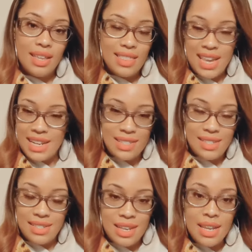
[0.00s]
They didn't
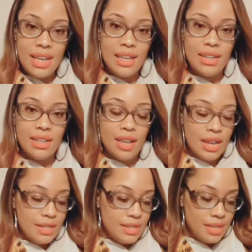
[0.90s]
see it.
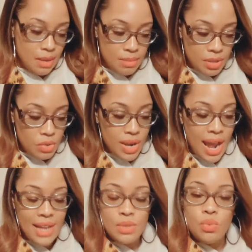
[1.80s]
Some of you
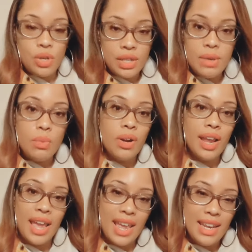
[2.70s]
guys really were
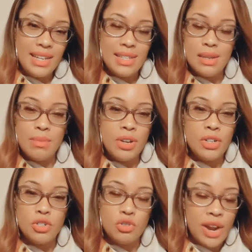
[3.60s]
hidden. Some of your
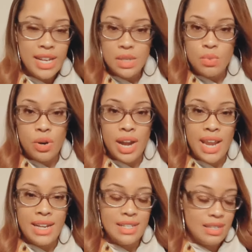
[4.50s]
traits were
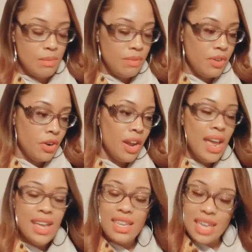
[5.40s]
hidden. Some of your
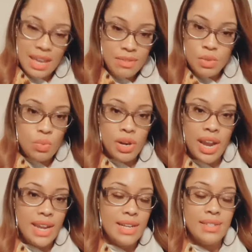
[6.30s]
gifts were
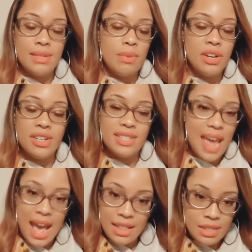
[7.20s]
hidden. Some of your
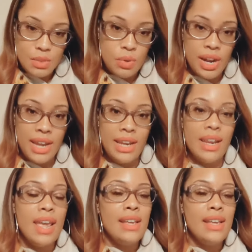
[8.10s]
talents were hidden.